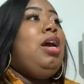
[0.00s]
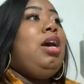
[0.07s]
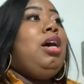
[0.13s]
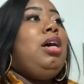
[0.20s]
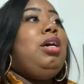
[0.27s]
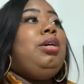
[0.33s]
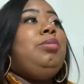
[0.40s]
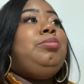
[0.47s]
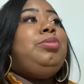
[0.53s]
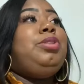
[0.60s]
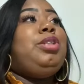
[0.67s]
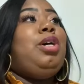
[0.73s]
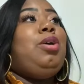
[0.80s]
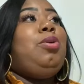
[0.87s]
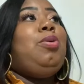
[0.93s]

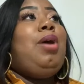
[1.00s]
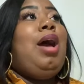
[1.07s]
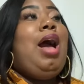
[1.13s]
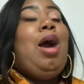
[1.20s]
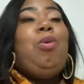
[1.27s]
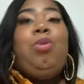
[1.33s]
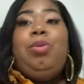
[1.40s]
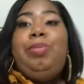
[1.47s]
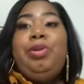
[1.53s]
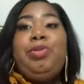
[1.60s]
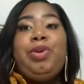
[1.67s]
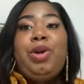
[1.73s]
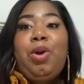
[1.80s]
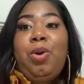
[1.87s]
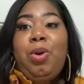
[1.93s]
So I will be
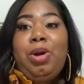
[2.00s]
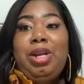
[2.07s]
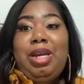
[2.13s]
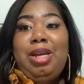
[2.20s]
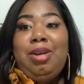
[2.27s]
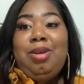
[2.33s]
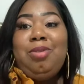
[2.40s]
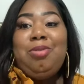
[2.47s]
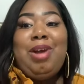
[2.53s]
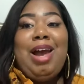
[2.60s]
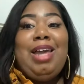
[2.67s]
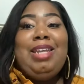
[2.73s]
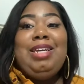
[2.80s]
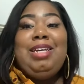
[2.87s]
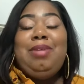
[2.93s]
recording
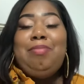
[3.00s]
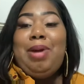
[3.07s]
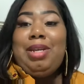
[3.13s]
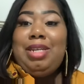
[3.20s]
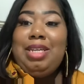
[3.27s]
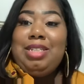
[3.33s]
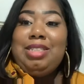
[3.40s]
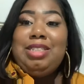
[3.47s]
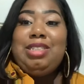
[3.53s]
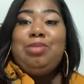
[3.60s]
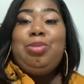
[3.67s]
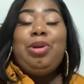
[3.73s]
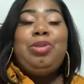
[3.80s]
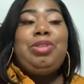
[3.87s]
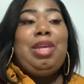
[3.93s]
Riley, my niece's
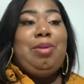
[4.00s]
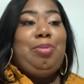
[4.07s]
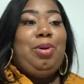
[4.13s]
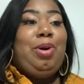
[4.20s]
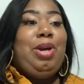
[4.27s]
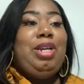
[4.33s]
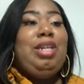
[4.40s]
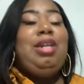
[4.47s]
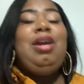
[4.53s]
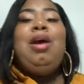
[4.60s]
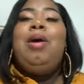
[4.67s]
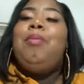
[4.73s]
birthday party.